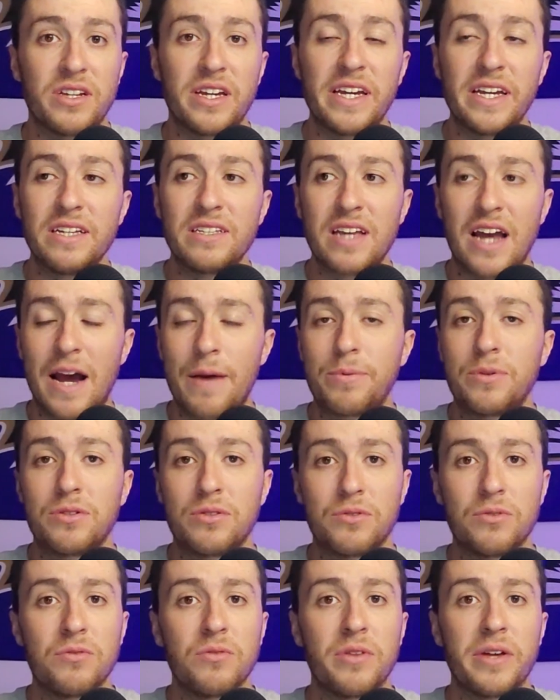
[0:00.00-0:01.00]
He is
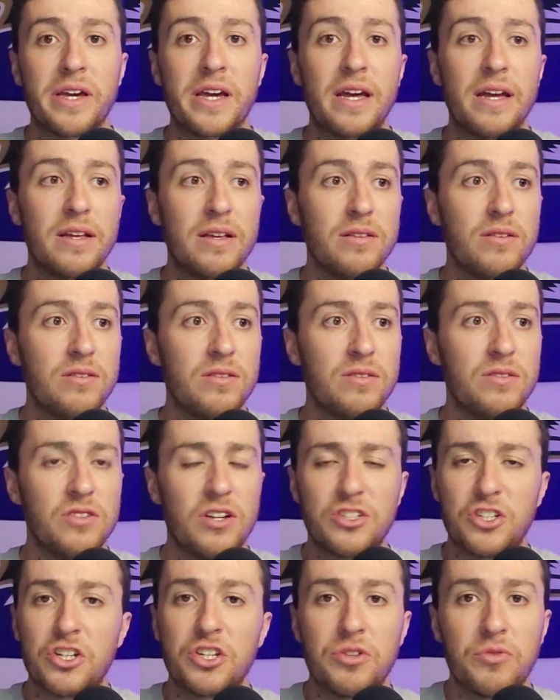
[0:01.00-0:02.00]
absolutely
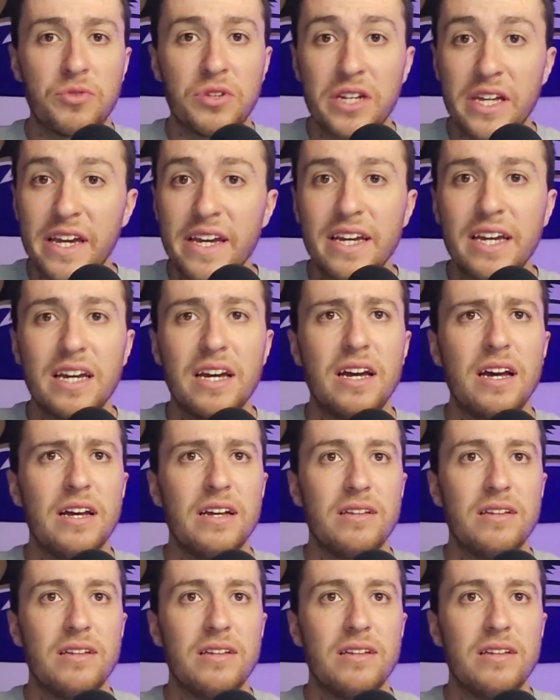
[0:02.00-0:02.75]
such a unique